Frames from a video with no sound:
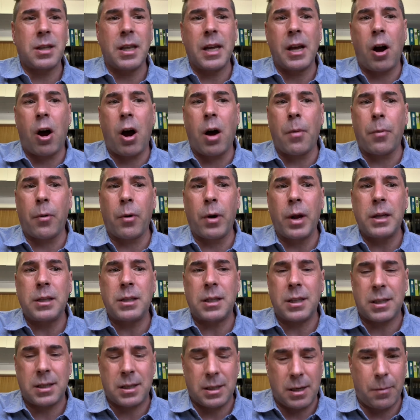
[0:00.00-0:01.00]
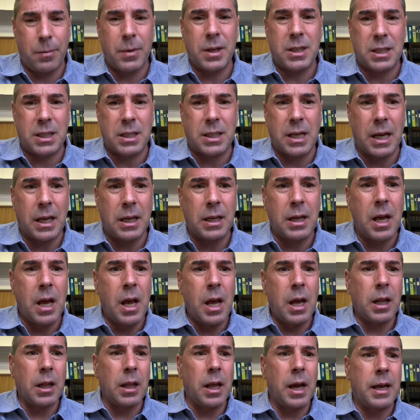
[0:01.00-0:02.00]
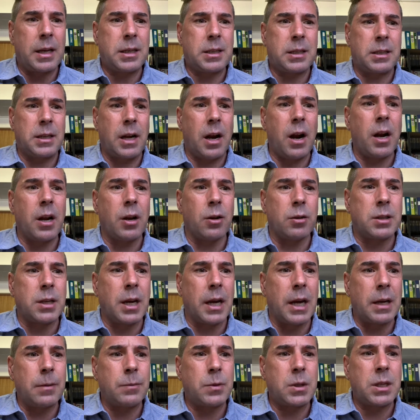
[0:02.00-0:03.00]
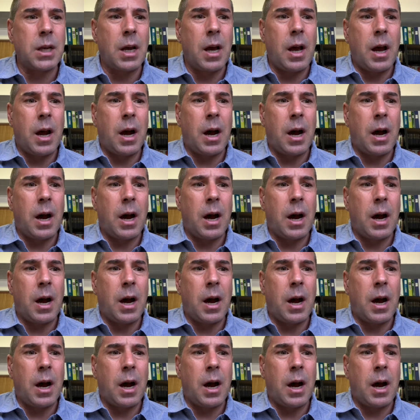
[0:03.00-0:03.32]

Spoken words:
they operate to some extent like stereotypes,